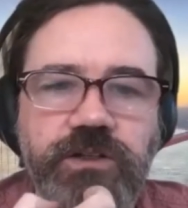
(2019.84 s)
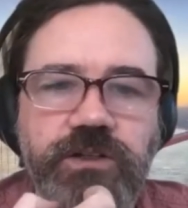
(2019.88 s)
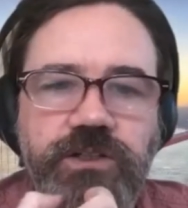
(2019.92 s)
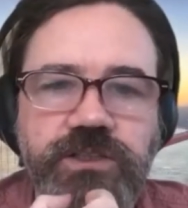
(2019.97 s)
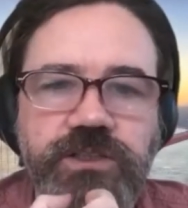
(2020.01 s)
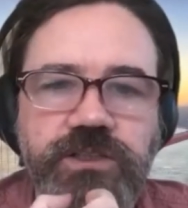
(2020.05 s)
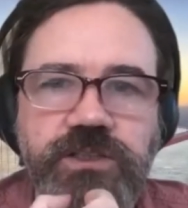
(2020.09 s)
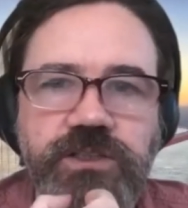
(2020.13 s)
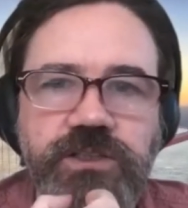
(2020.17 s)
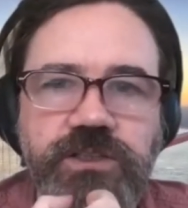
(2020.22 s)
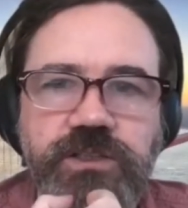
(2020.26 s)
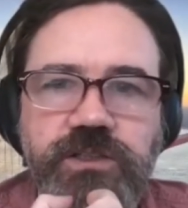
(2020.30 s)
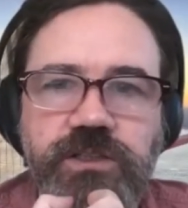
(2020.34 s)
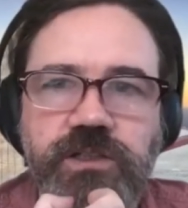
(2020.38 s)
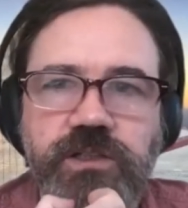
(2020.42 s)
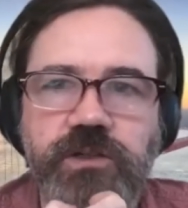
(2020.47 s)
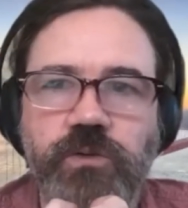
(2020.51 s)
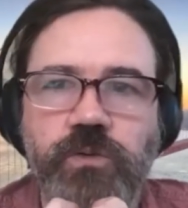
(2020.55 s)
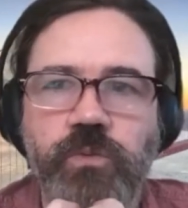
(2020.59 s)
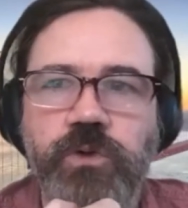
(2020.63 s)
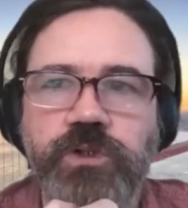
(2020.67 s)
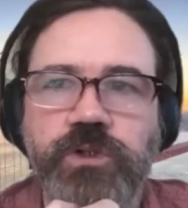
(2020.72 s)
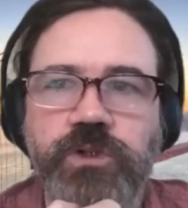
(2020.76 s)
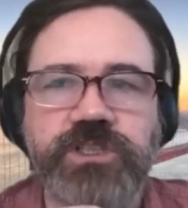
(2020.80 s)
just
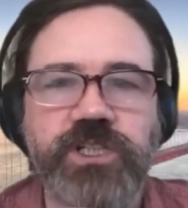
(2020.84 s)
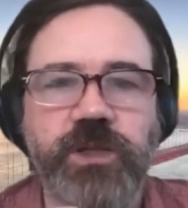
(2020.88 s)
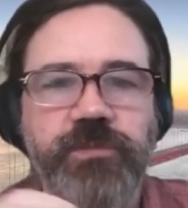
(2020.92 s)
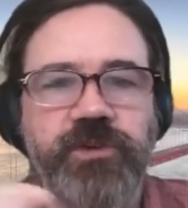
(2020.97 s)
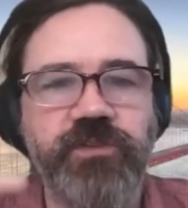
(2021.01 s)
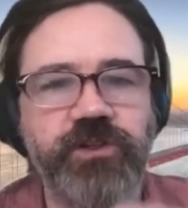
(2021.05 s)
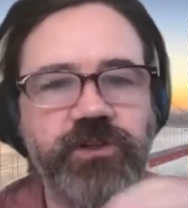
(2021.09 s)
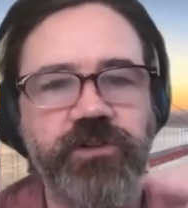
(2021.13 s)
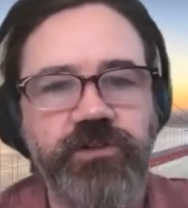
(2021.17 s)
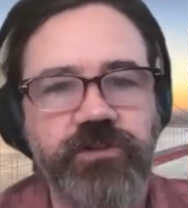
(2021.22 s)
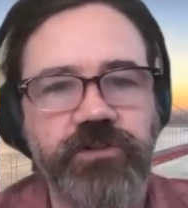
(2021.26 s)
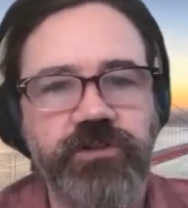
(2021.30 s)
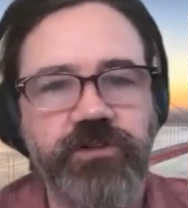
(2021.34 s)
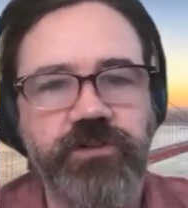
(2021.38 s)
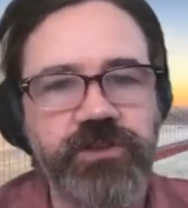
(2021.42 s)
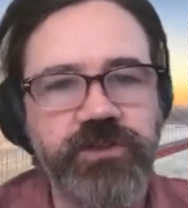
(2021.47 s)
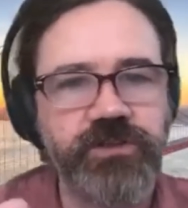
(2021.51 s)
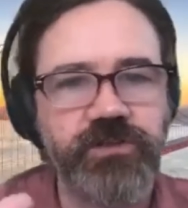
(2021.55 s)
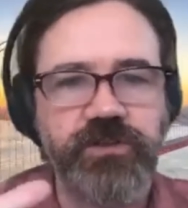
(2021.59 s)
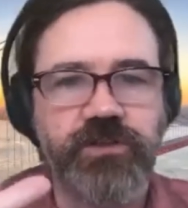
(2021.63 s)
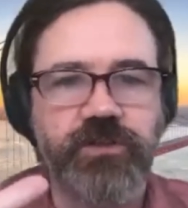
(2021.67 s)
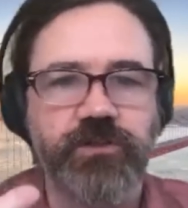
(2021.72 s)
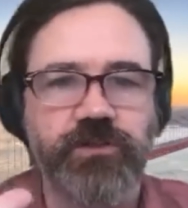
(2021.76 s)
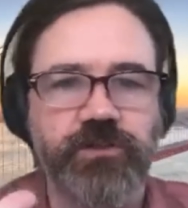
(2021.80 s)
what some of
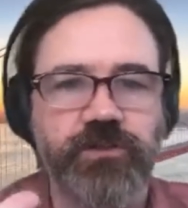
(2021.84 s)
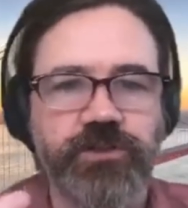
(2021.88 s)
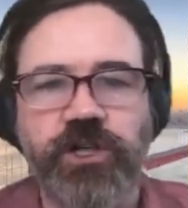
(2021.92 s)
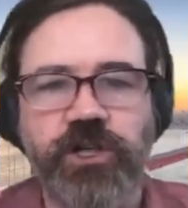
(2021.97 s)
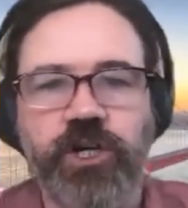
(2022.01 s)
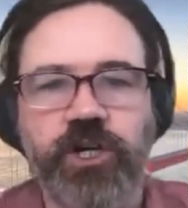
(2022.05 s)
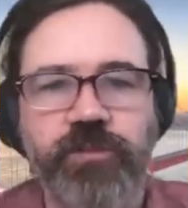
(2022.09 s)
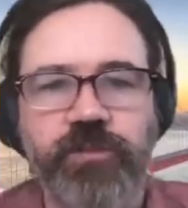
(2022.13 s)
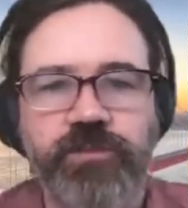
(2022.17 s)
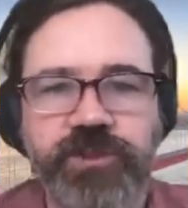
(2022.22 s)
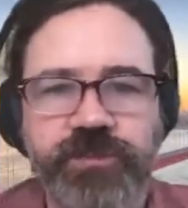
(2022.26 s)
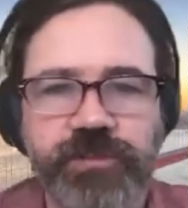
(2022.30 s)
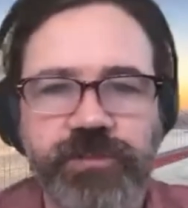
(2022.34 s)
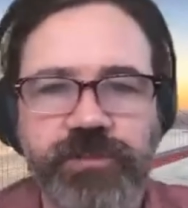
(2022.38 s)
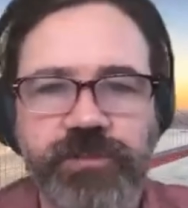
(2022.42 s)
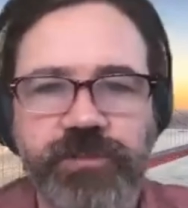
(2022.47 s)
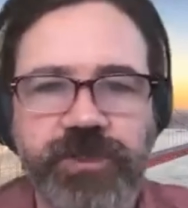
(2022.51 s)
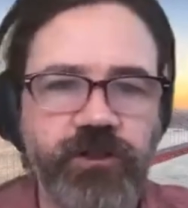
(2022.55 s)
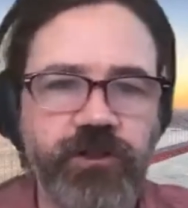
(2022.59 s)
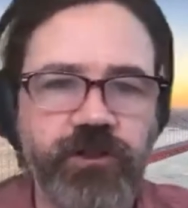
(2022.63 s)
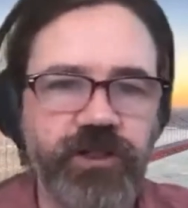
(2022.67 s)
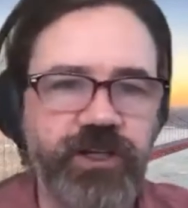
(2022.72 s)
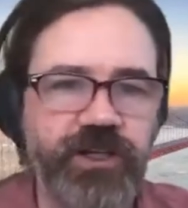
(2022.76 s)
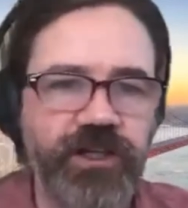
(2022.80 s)
those terms might
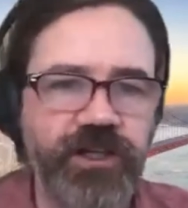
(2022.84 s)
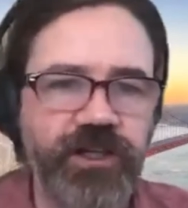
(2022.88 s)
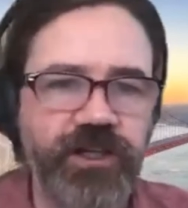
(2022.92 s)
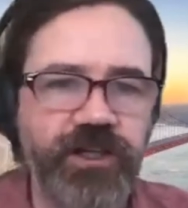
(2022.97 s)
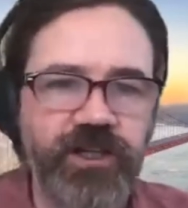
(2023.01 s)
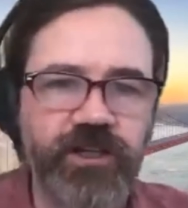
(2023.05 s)
look like.